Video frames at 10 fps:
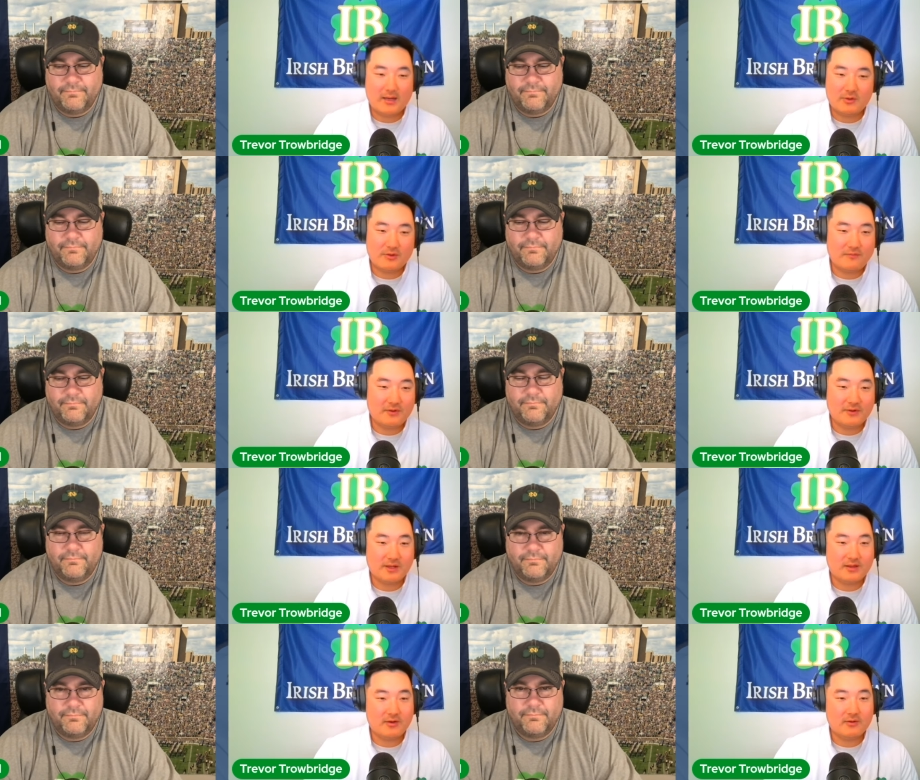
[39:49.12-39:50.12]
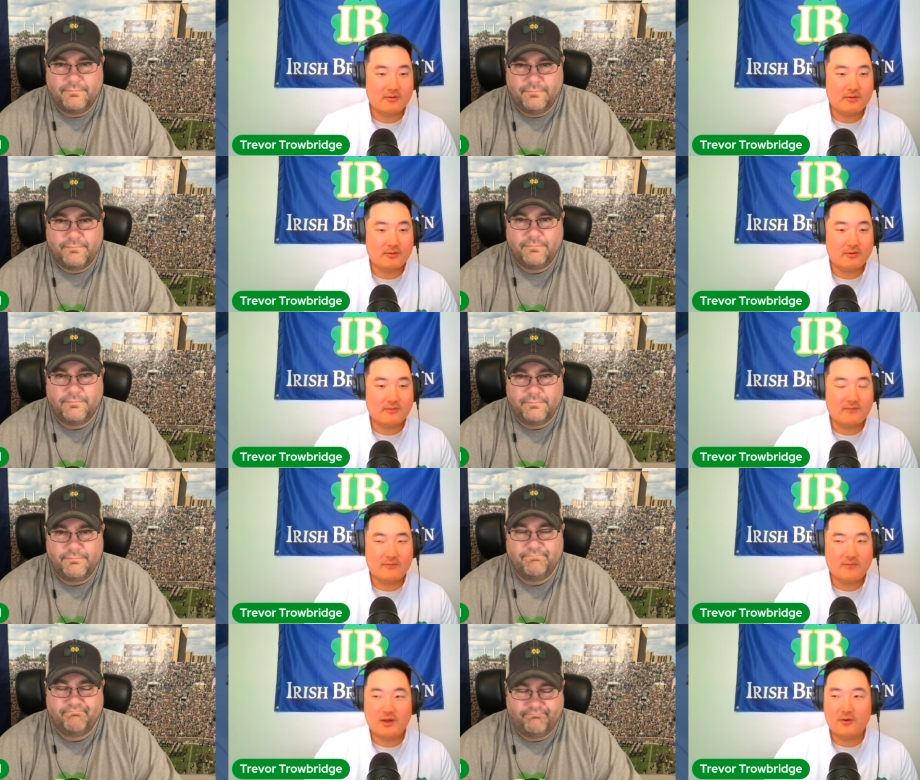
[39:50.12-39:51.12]
Speaker 1: it just feels like they're
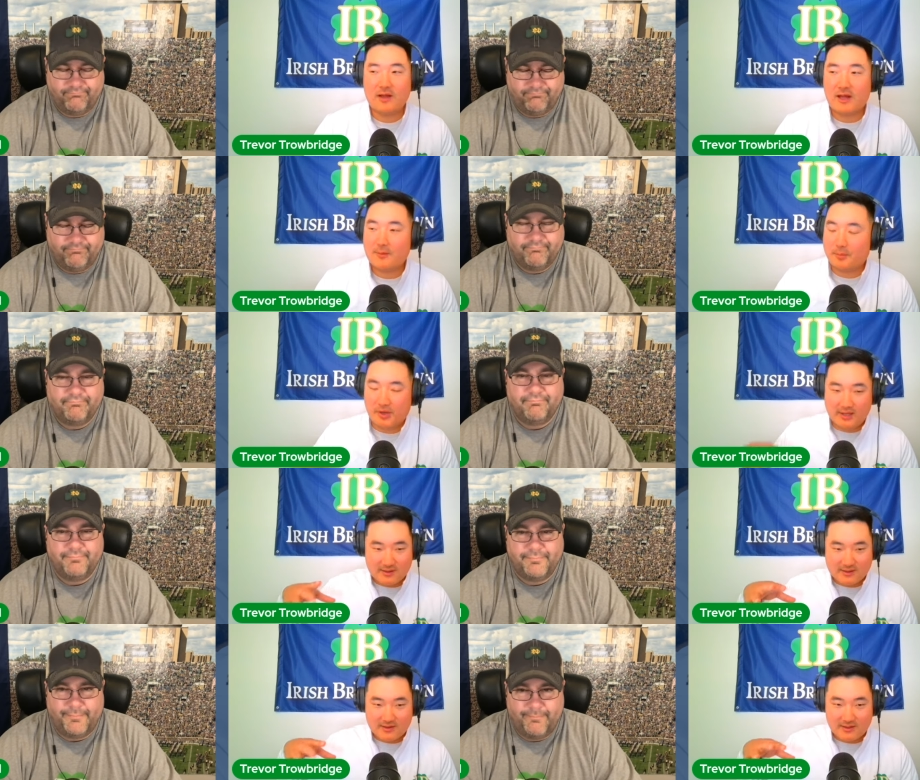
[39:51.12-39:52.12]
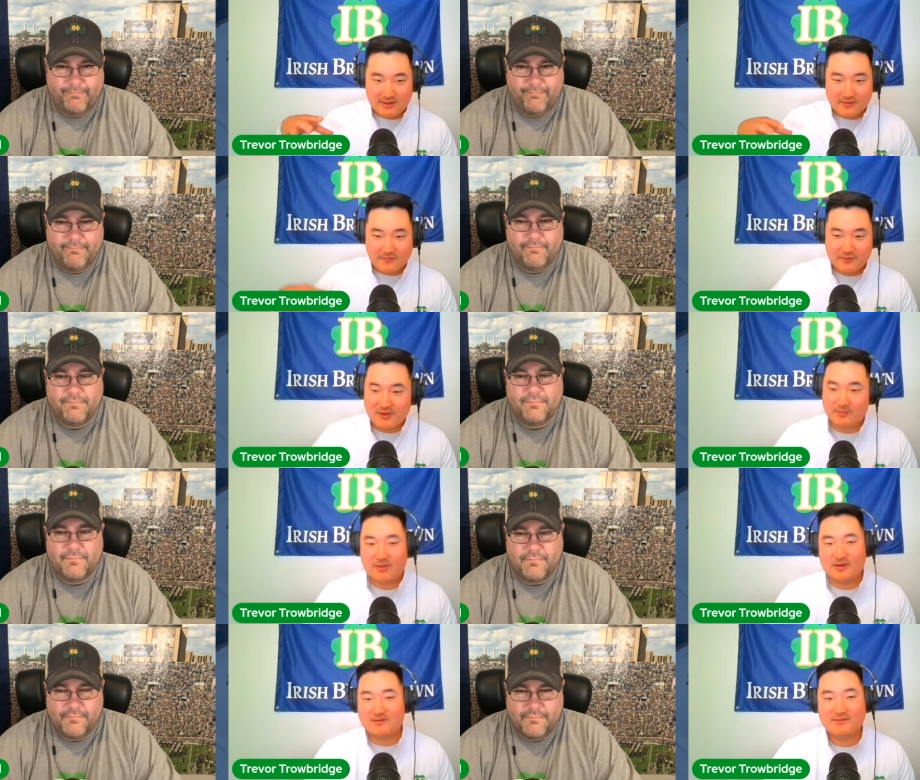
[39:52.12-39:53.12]
kind of planting the seeds for
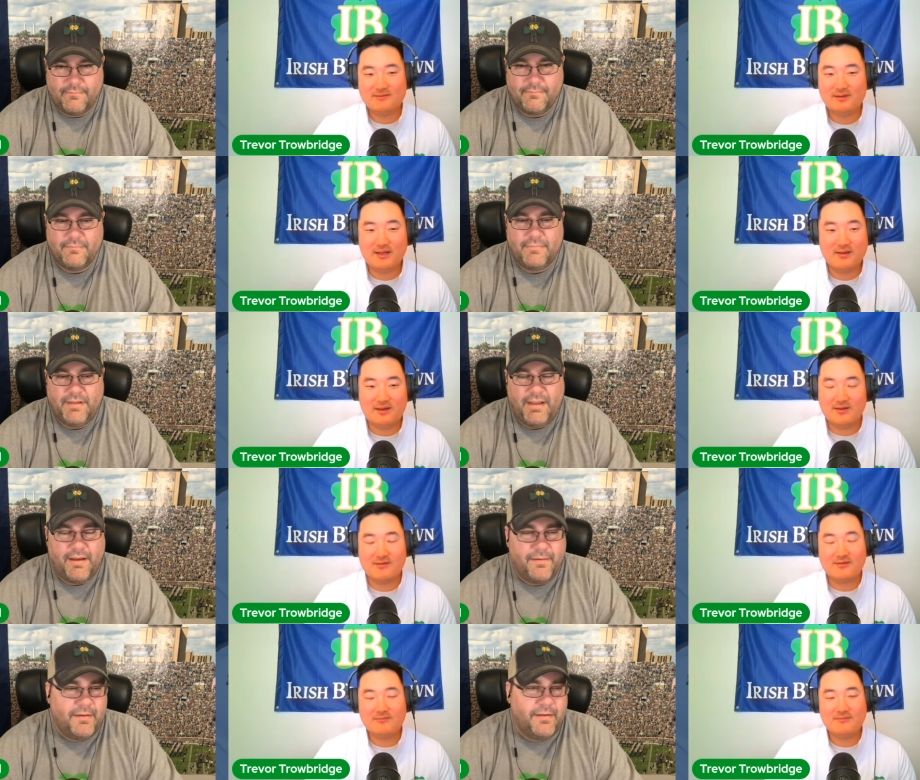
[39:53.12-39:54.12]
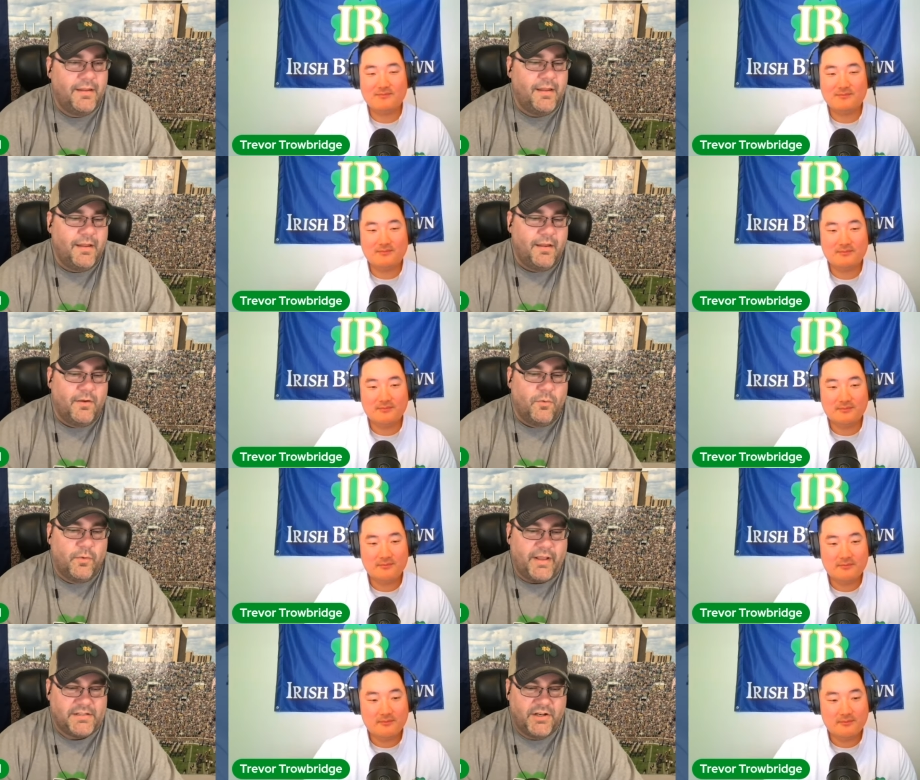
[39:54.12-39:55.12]
something. It does. Yeah. Well,
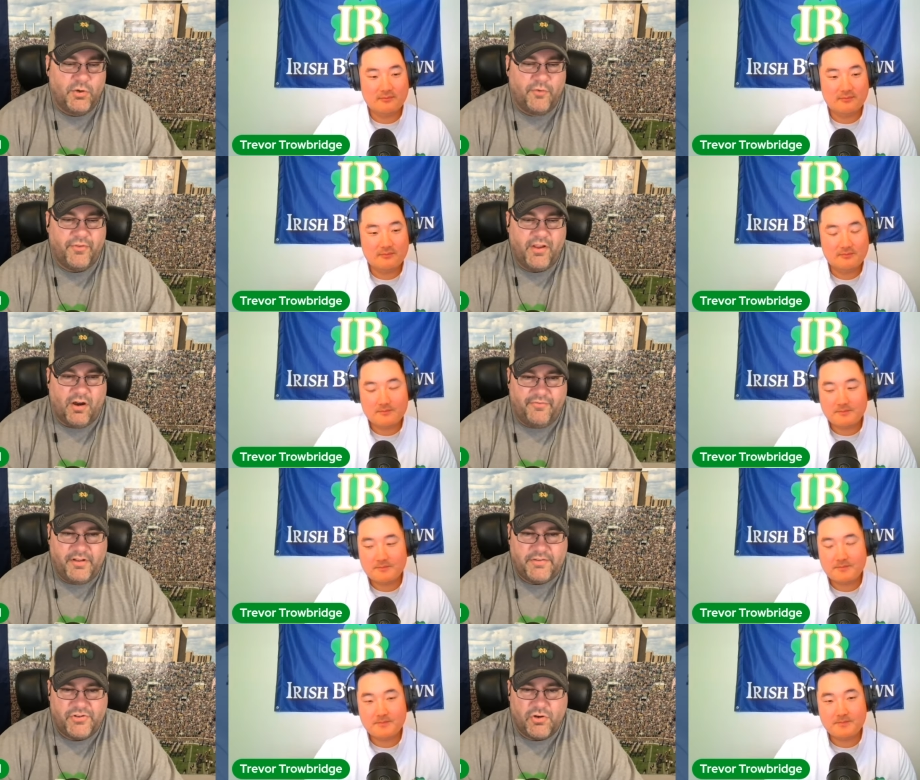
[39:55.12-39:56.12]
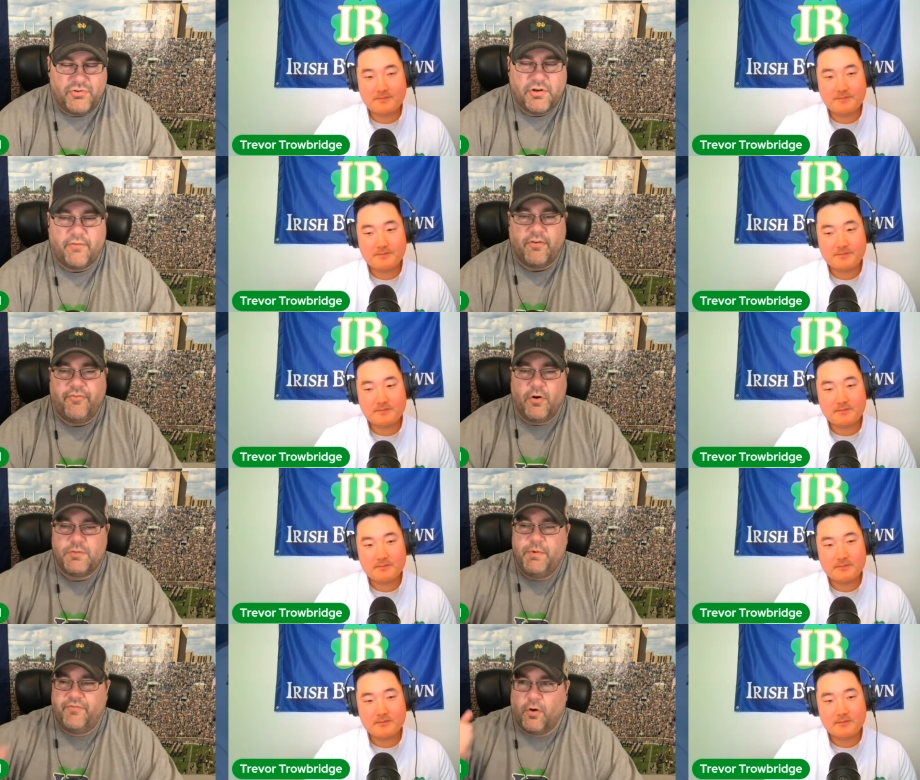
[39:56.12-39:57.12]
that's
Speaker 2: going to do it for the offensive show, Trevor. Folks,
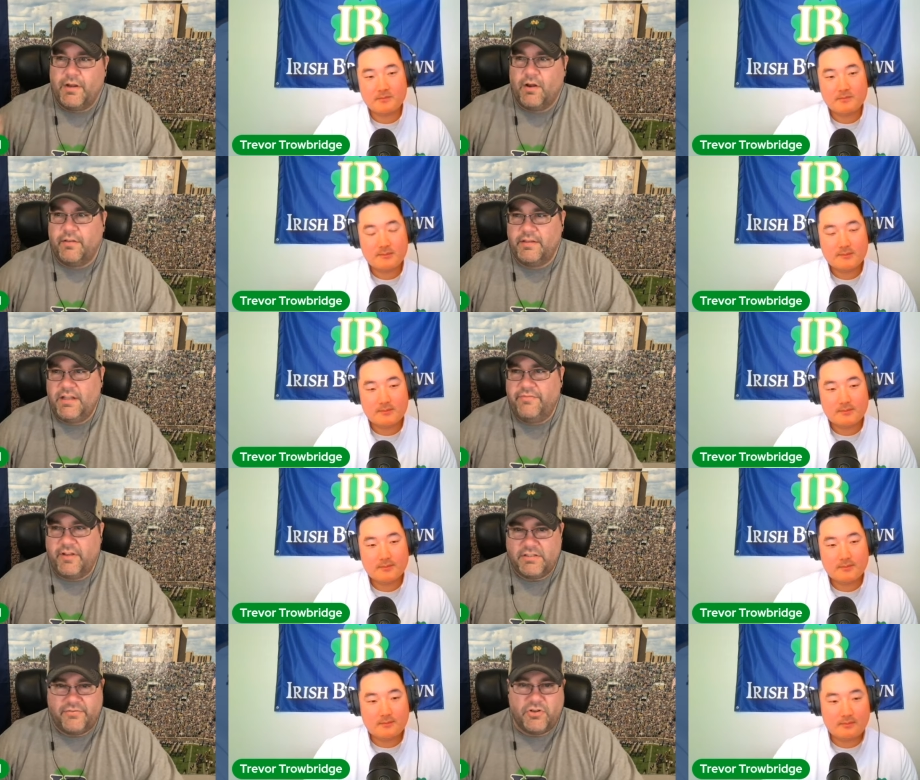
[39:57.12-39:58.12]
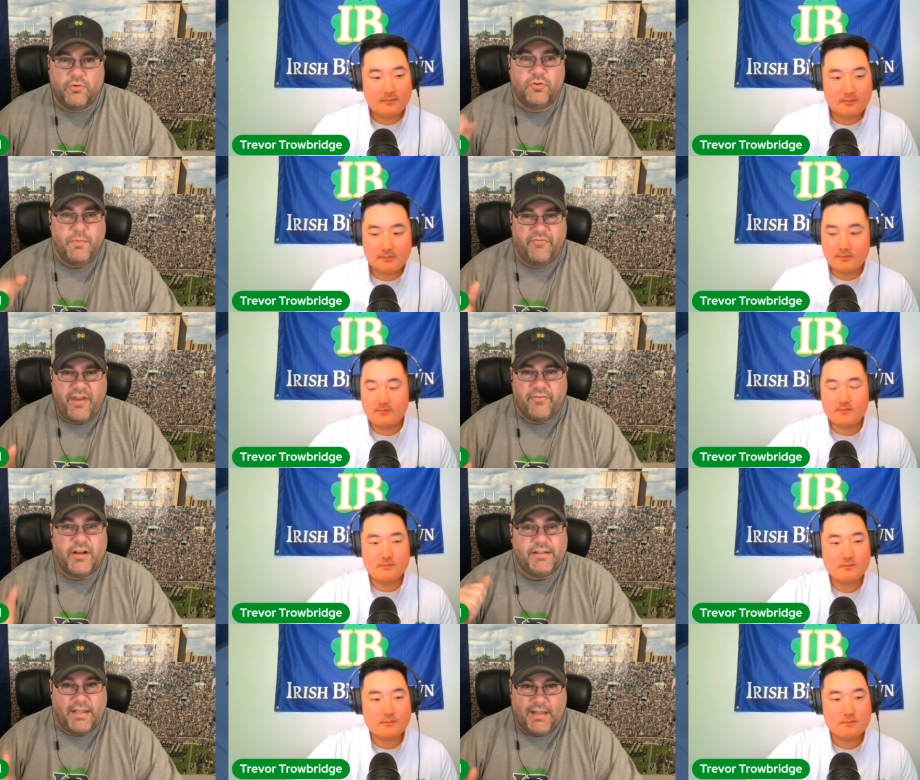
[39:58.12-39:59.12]
before we go to the defensive show, do me a favor,
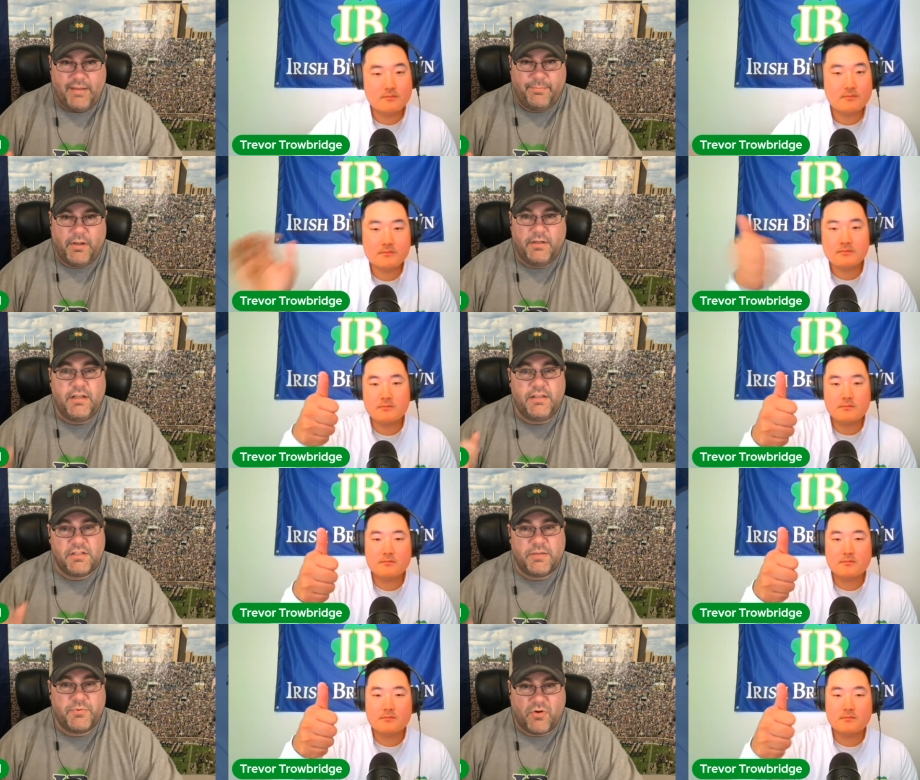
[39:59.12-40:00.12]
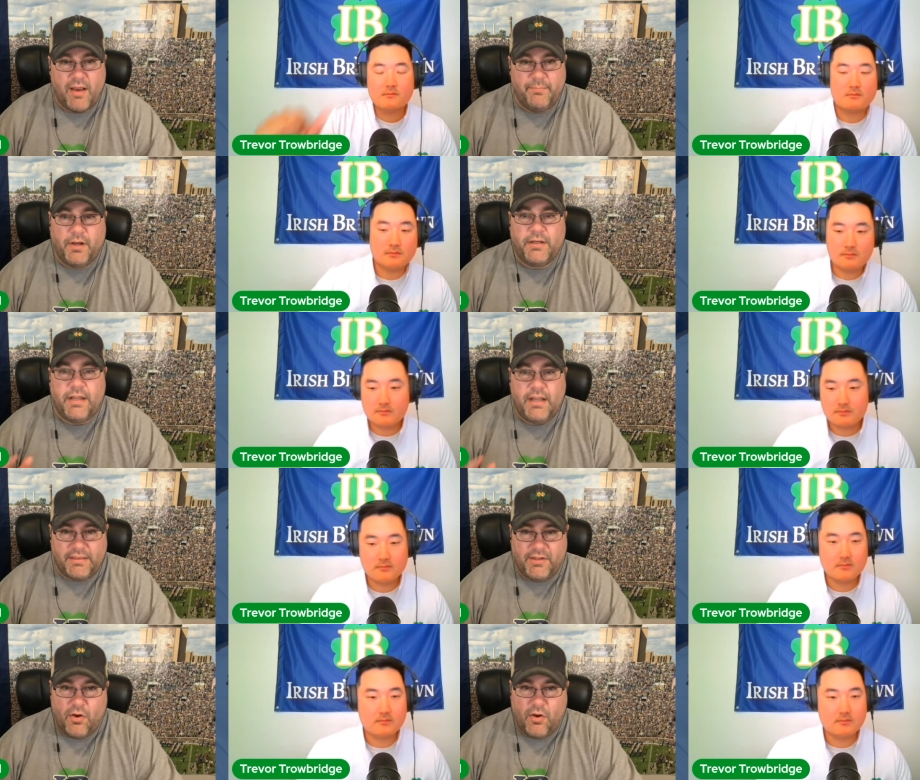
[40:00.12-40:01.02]
hit that like button, hit the subscribe button, hit the